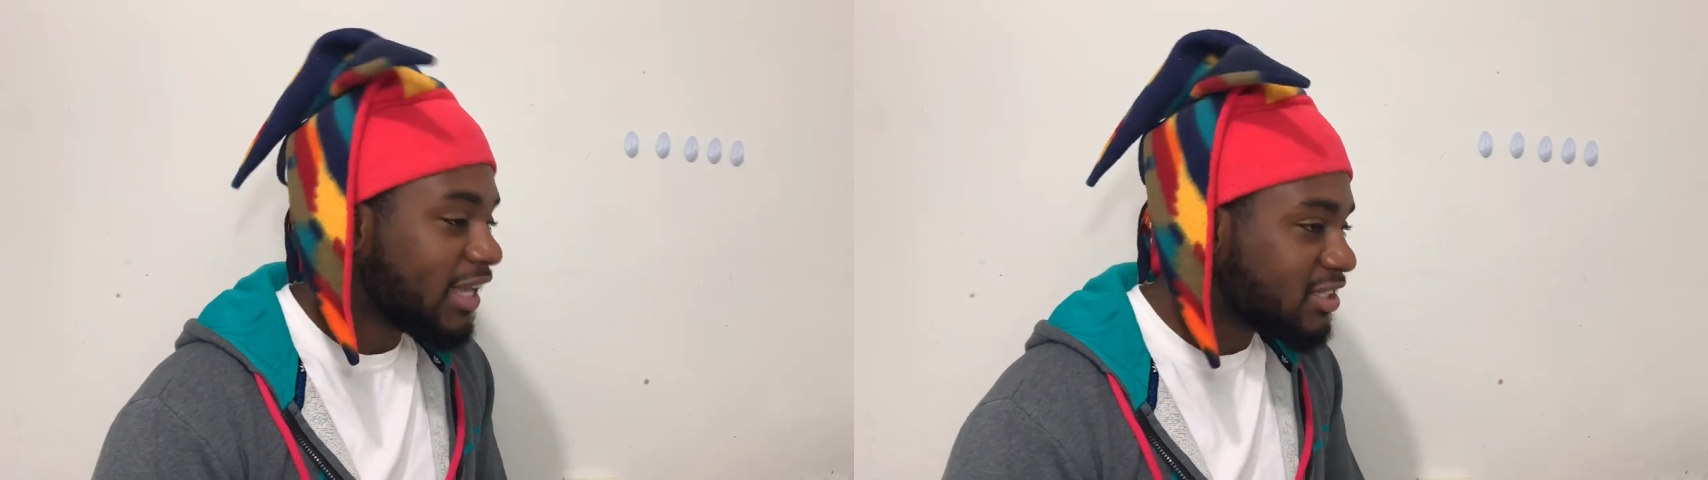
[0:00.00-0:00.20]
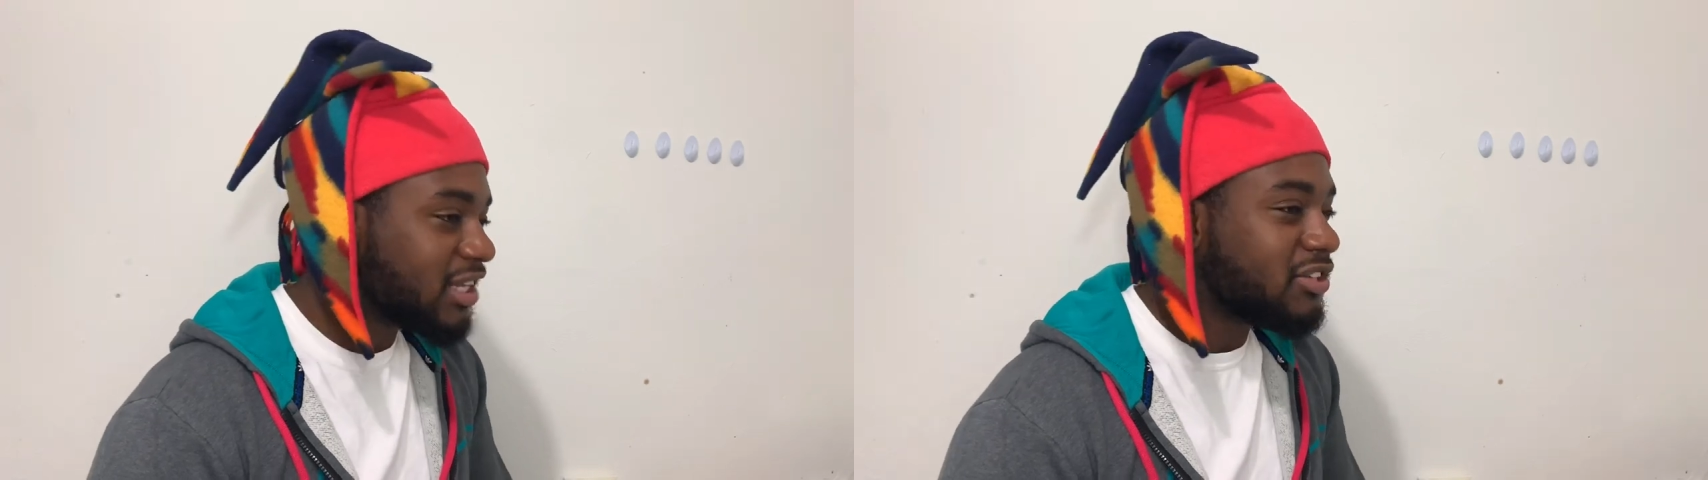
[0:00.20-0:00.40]

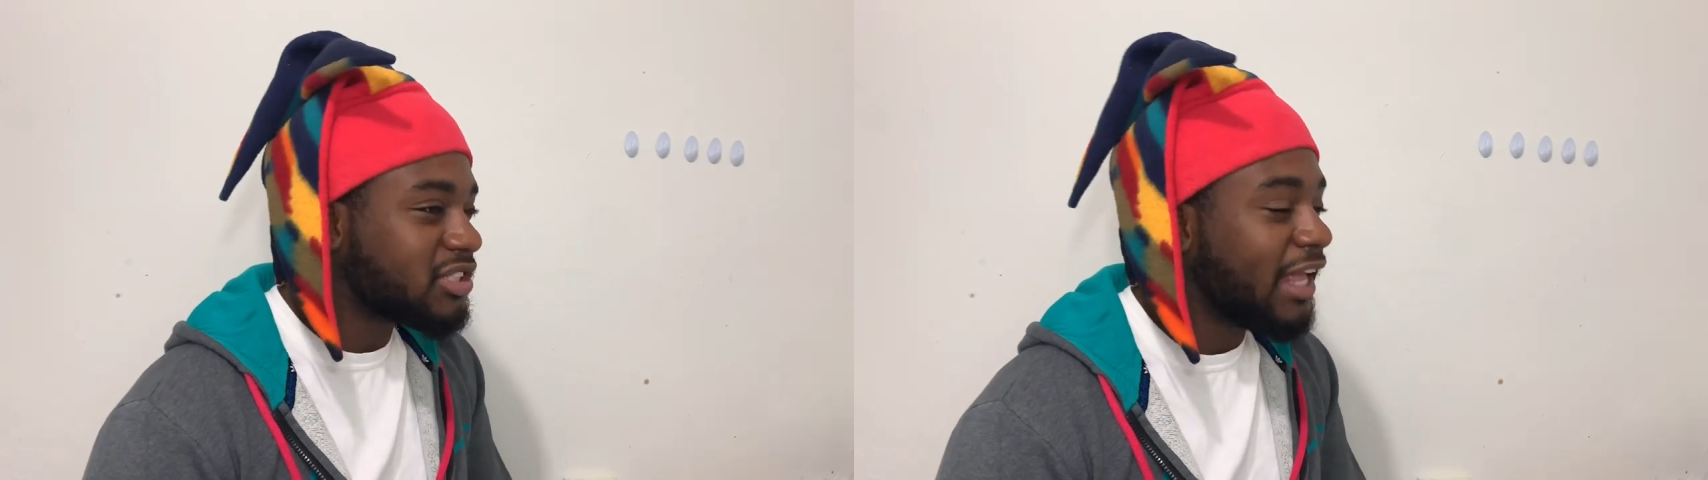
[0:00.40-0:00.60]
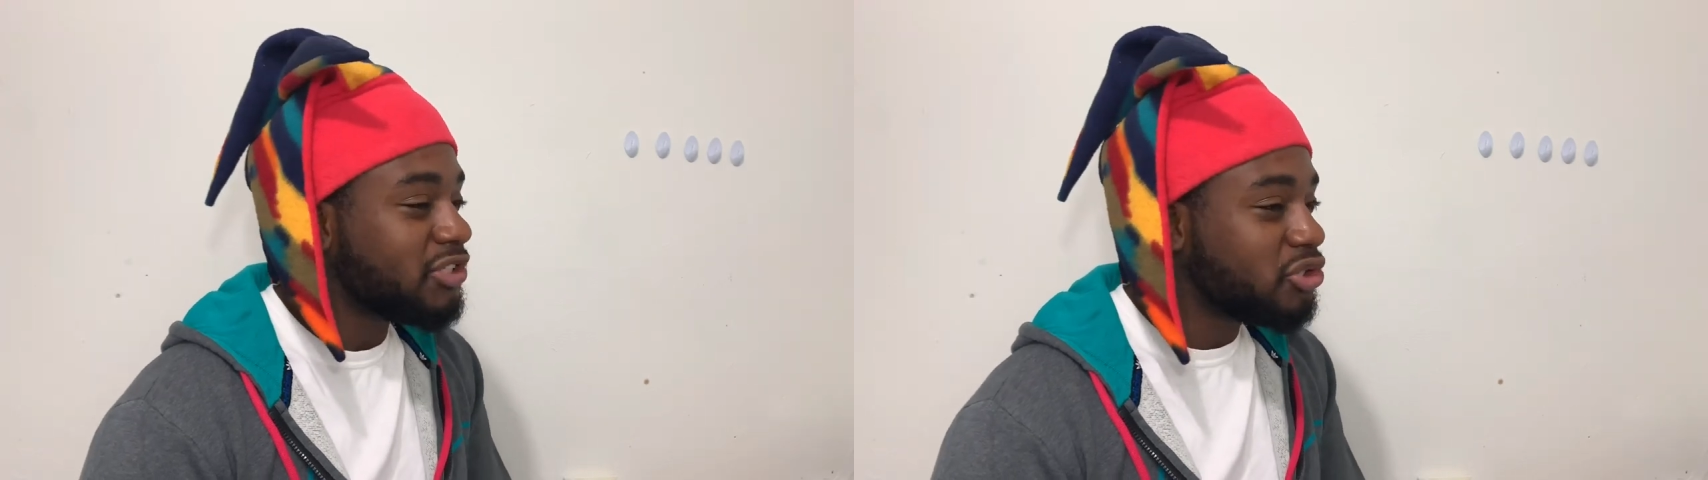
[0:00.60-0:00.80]
It sounds
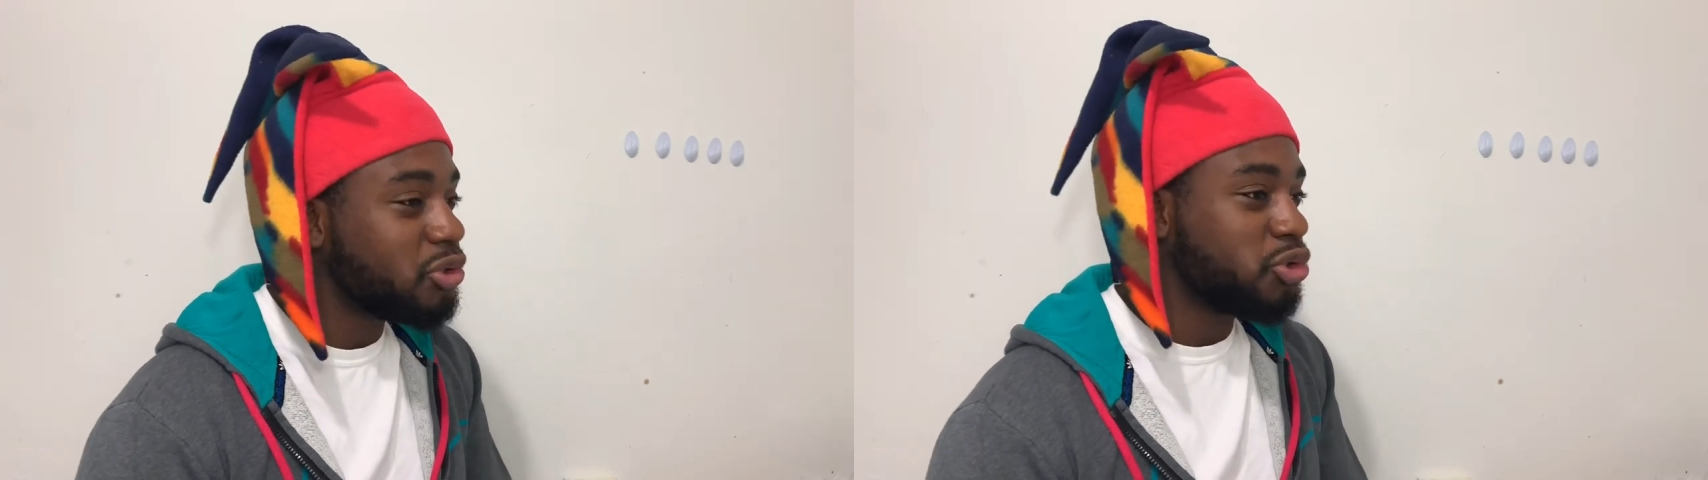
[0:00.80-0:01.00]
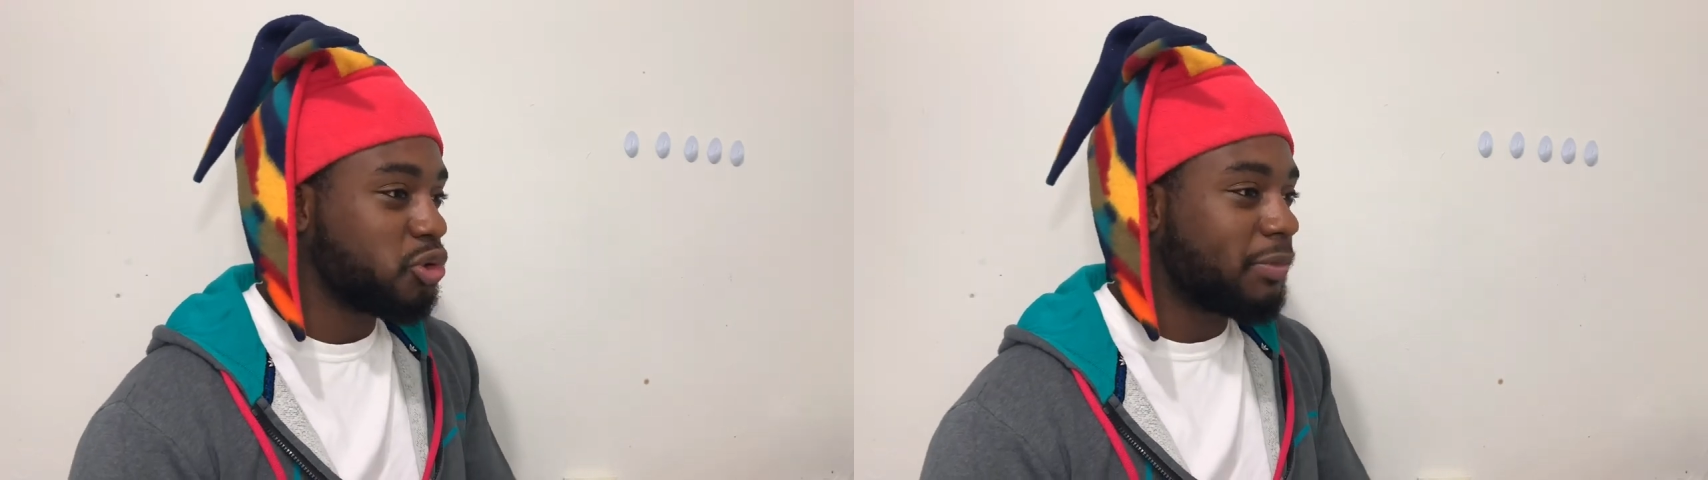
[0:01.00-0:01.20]
like two
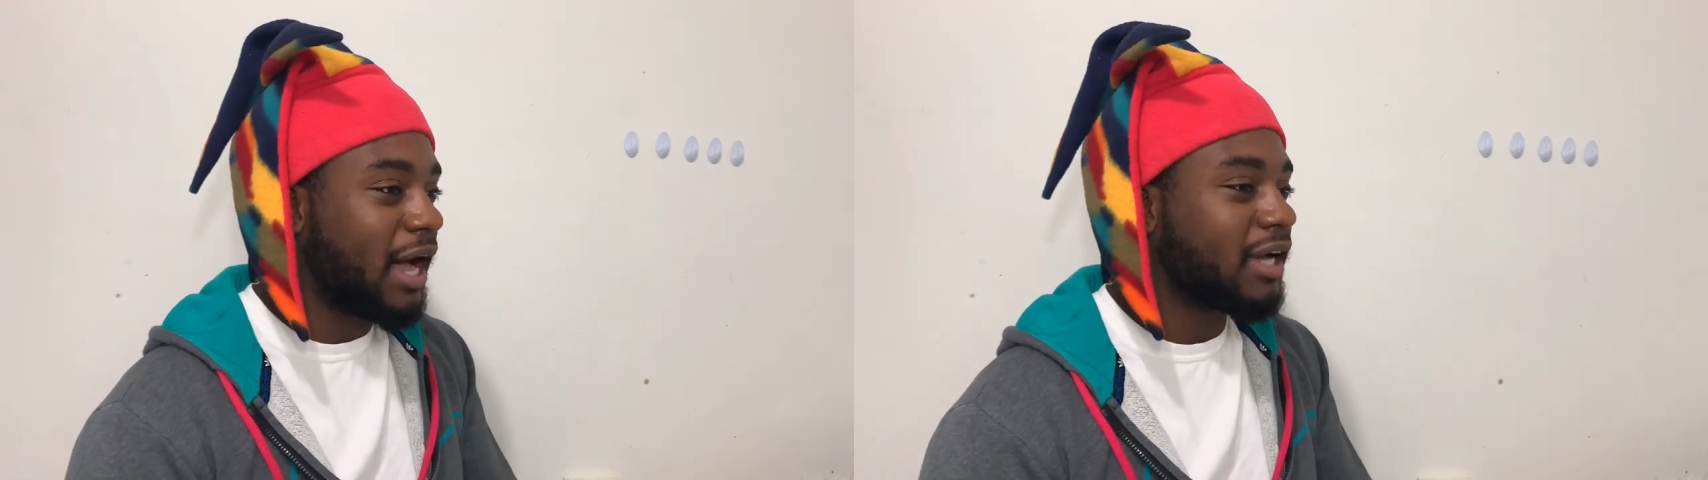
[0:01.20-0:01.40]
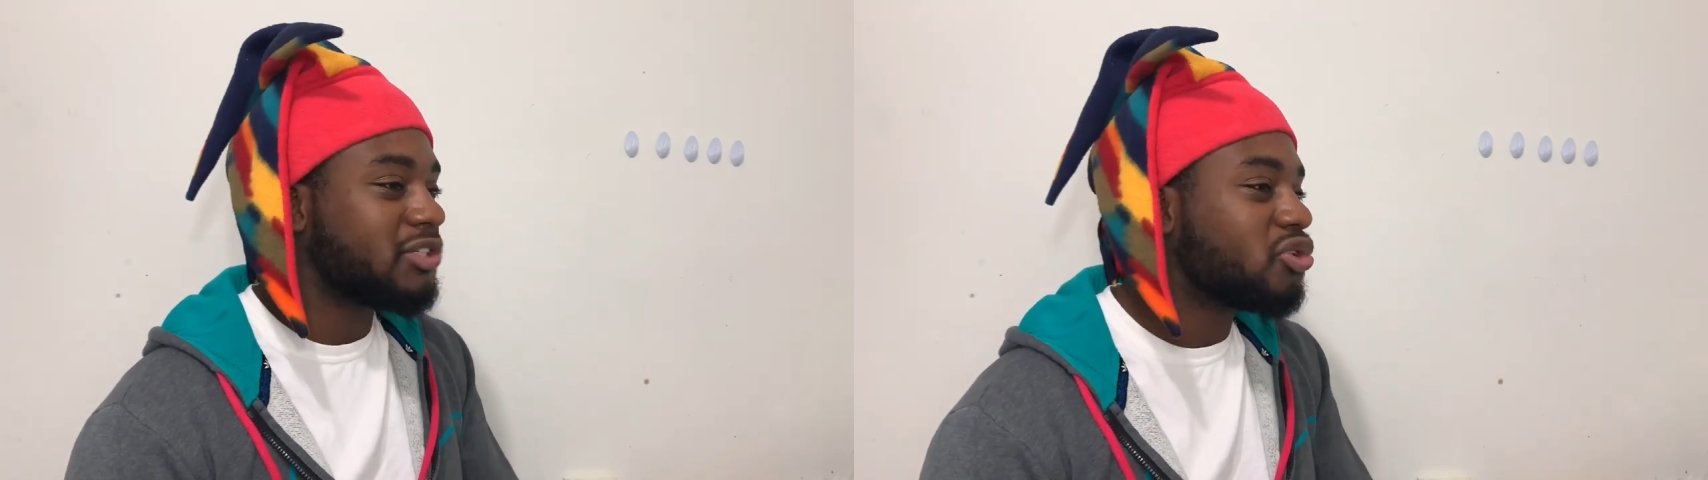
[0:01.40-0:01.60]

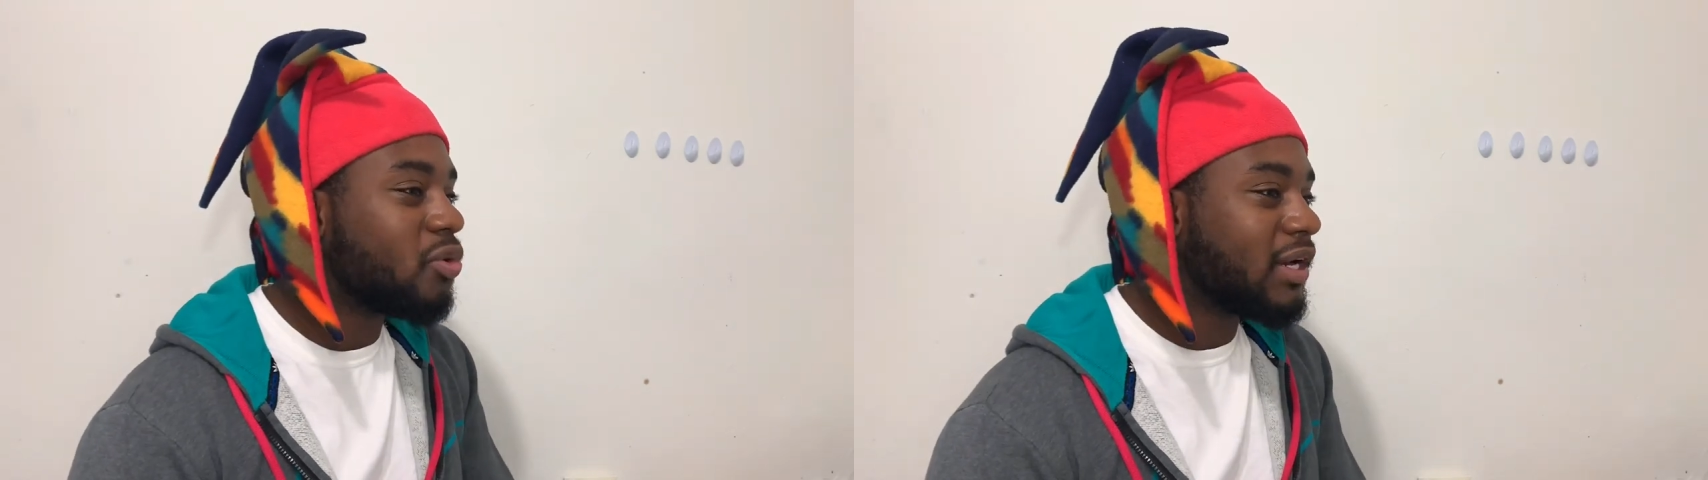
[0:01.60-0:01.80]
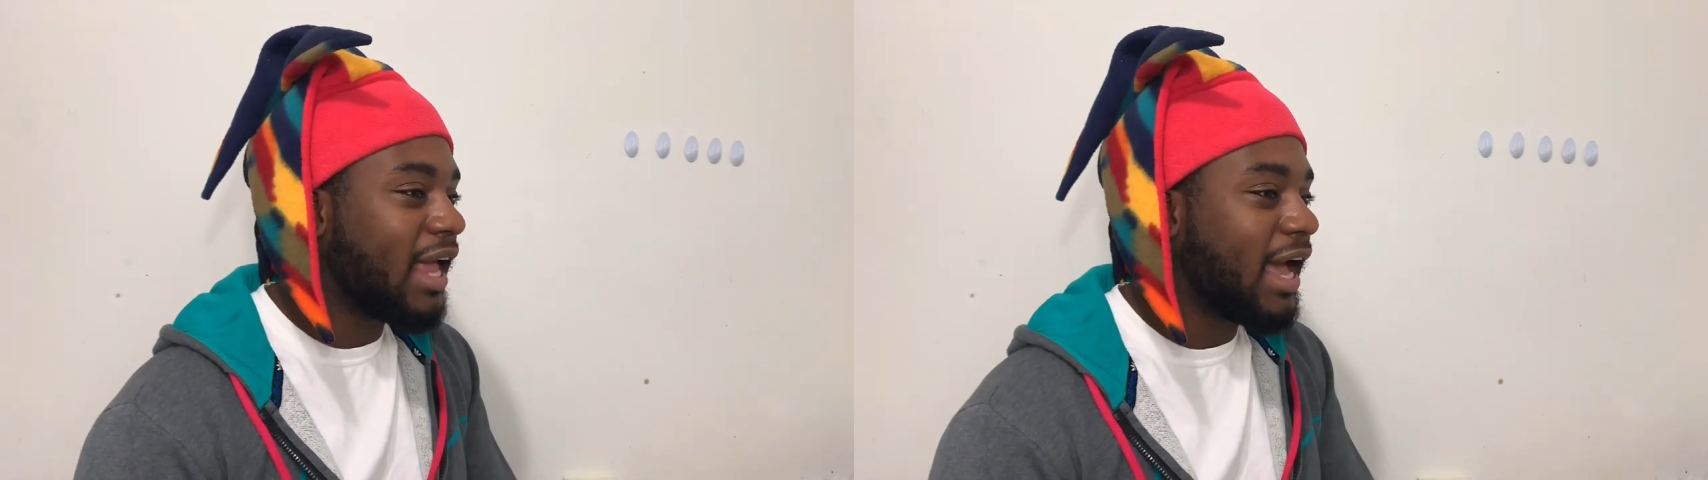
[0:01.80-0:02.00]
Chewbaccas
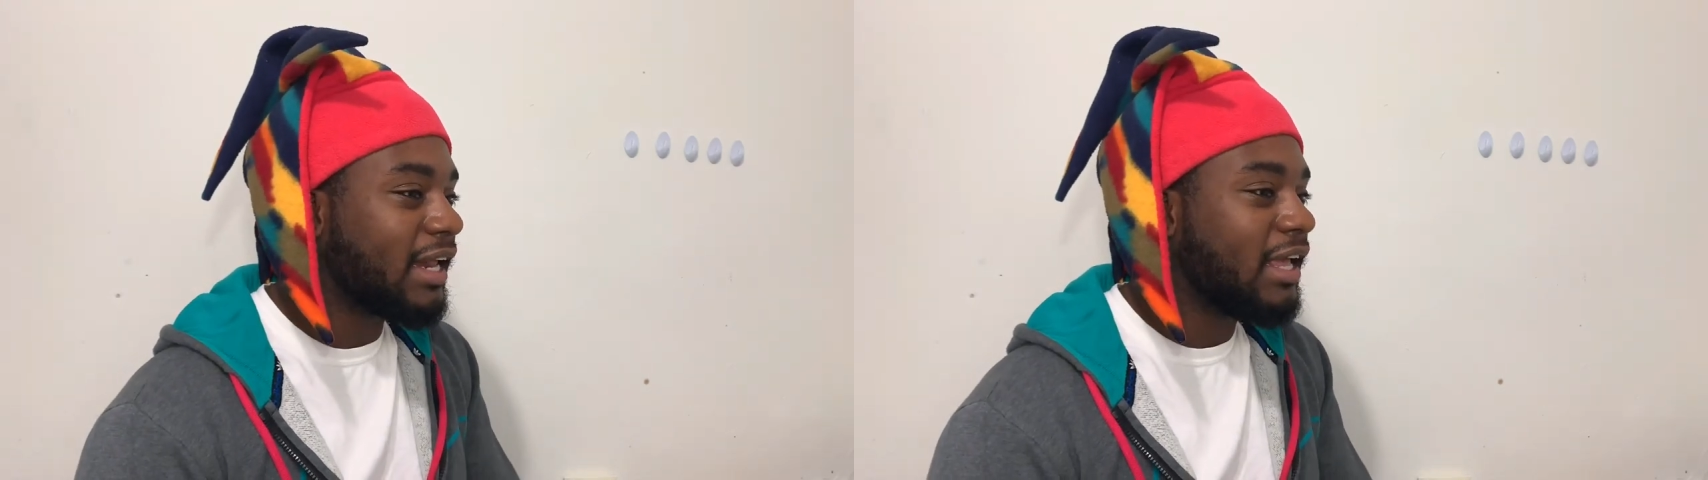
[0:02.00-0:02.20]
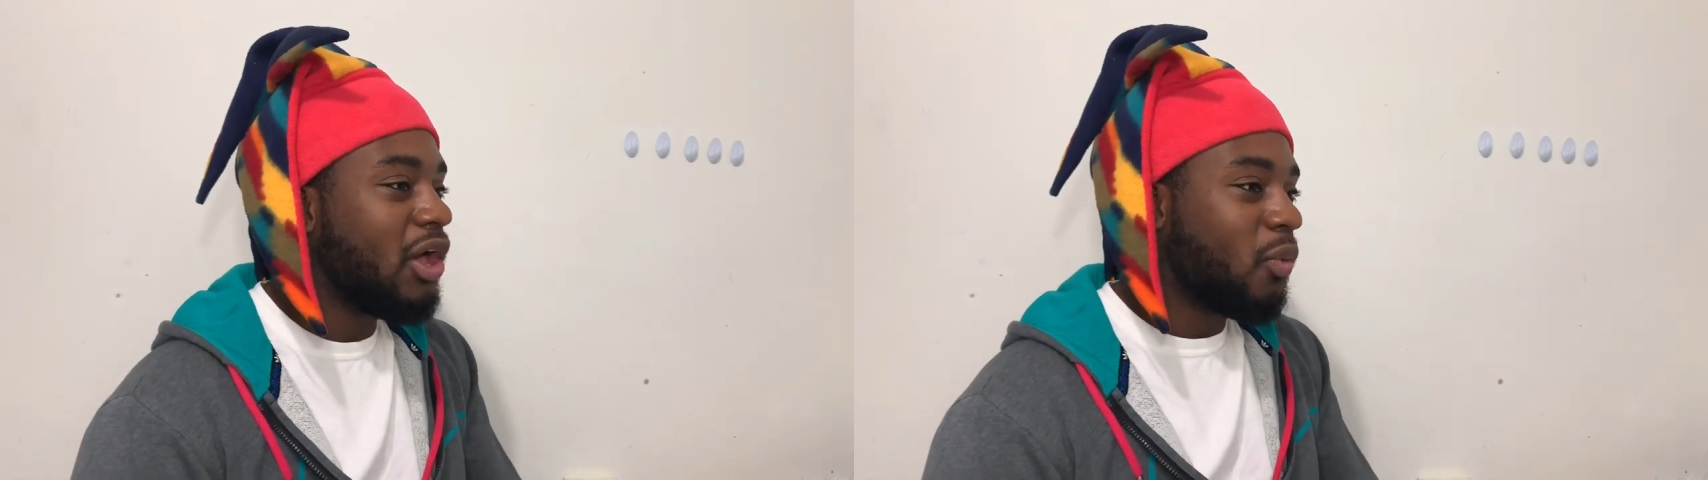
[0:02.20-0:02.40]
going at it